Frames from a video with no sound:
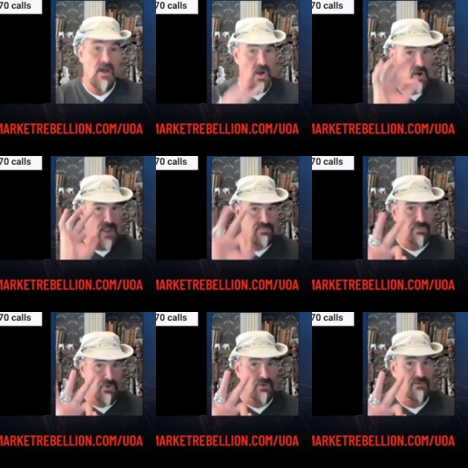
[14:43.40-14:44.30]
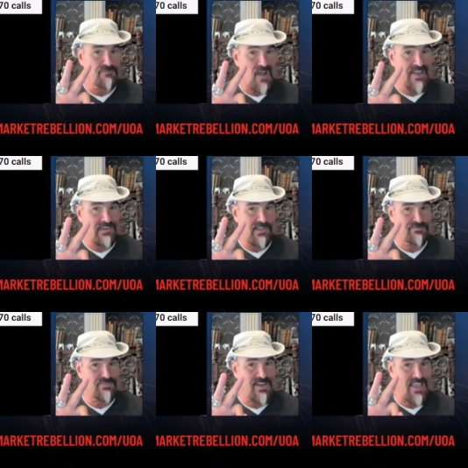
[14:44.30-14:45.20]
All right, third and final
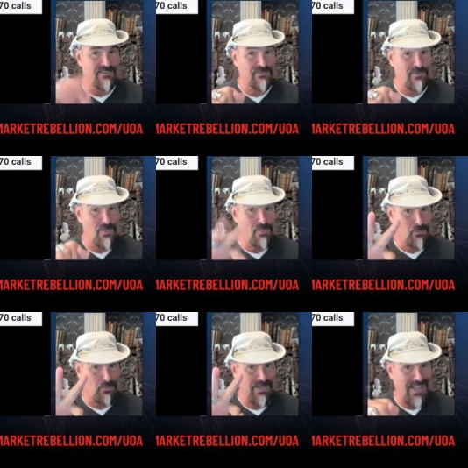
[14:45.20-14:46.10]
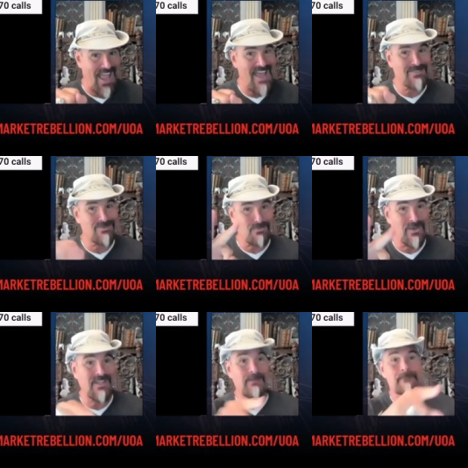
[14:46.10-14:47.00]
of today's three at
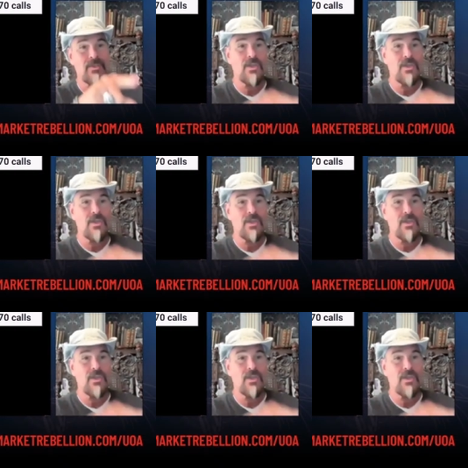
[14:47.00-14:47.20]
three.